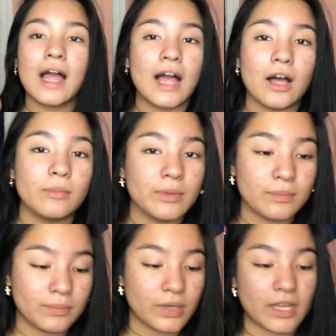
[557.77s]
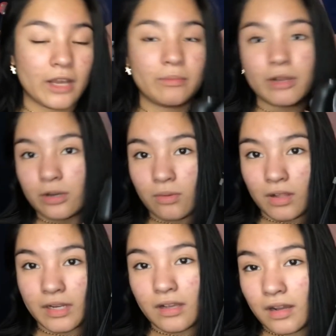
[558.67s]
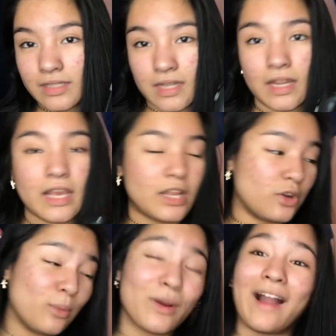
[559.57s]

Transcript: I'll be putting out better quality content. No more